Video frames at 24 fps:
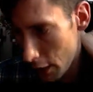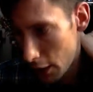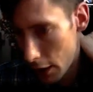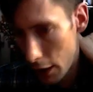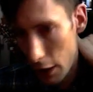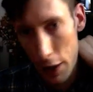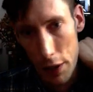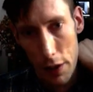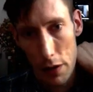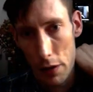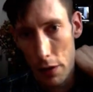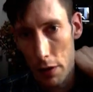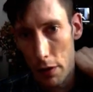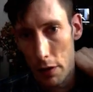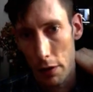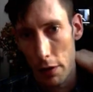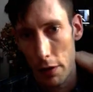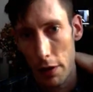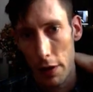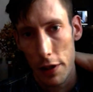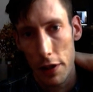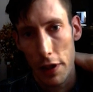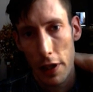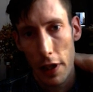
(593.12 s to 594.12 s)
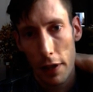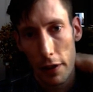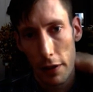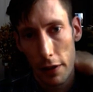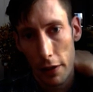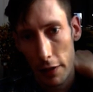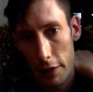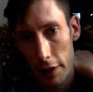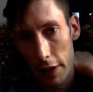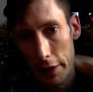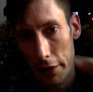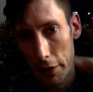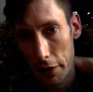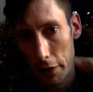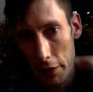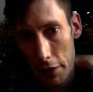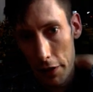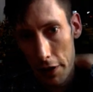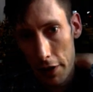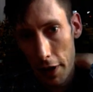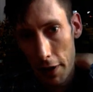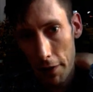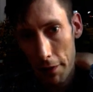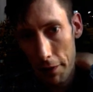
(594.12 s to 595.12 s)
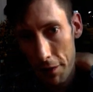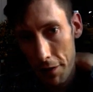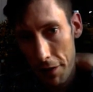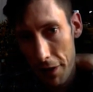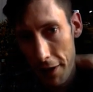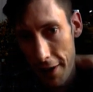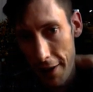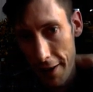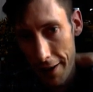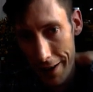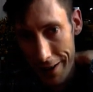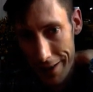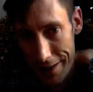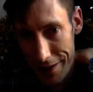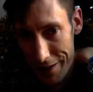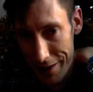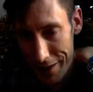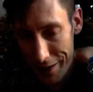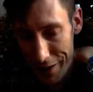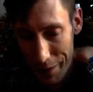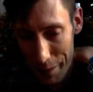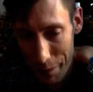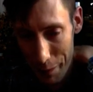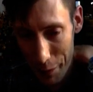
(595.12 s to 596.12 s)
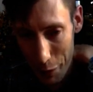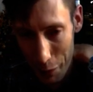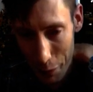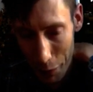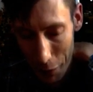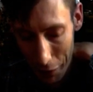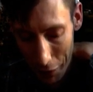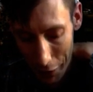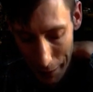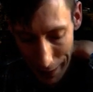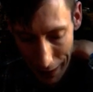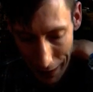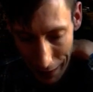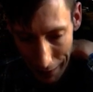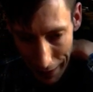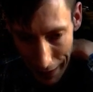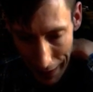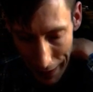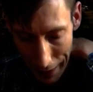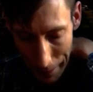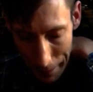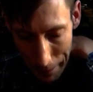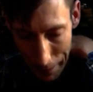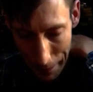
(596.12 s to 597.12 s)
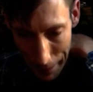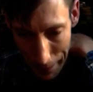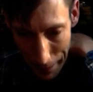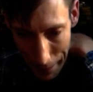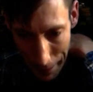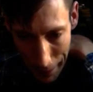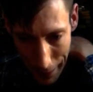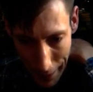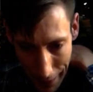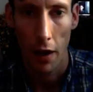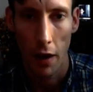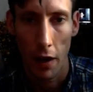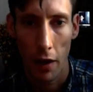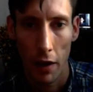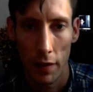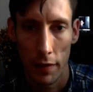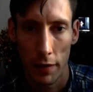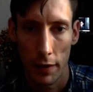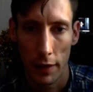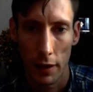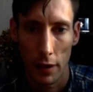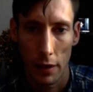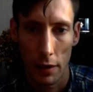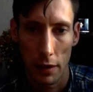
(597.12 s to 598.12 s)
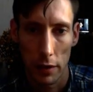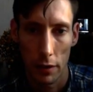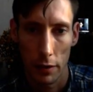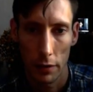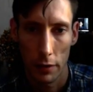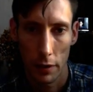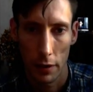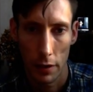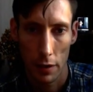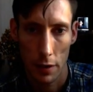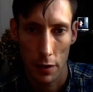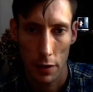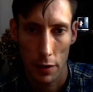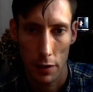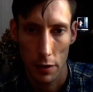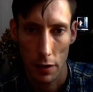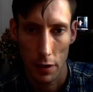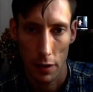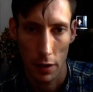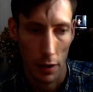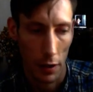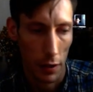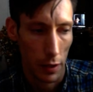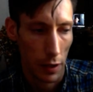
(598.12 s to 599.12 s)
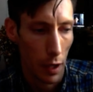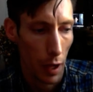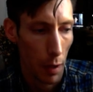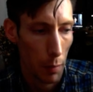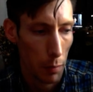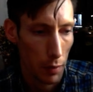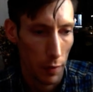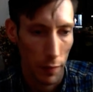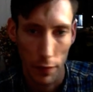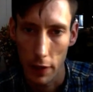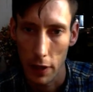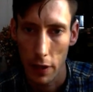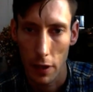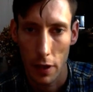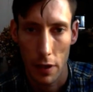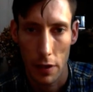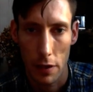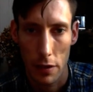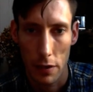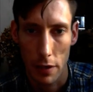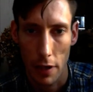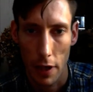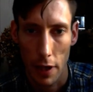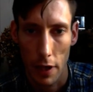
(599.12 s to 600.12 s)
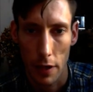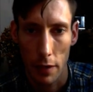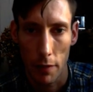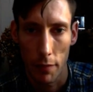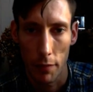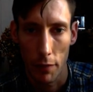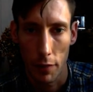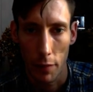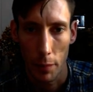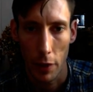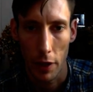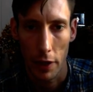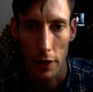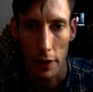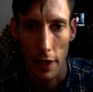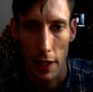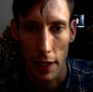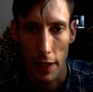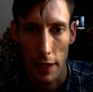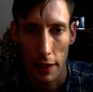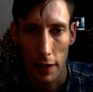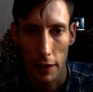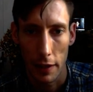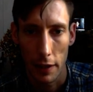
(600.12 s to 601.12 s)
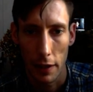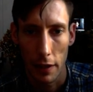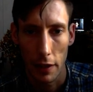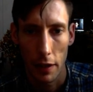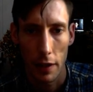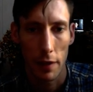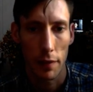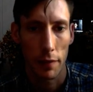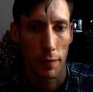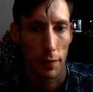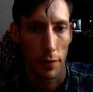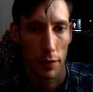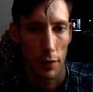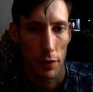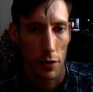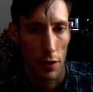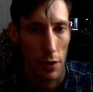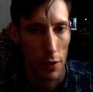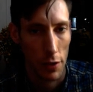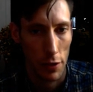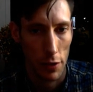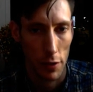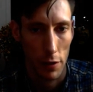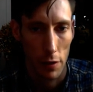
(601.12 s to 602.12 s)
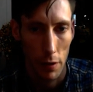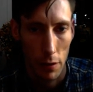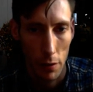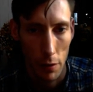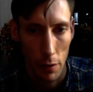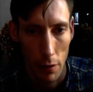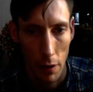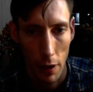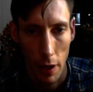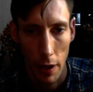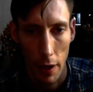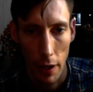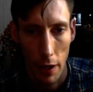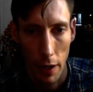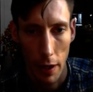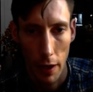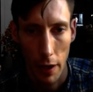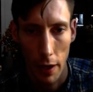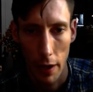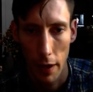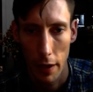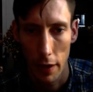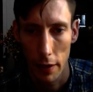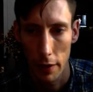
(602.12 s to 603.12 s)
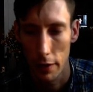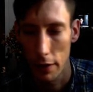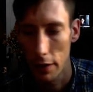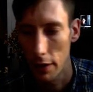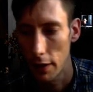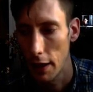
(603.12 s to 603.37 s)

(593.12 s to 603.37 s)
let's get the detox done first, and then we'll worry about that. I've included another couple of videos taken from my daily life just to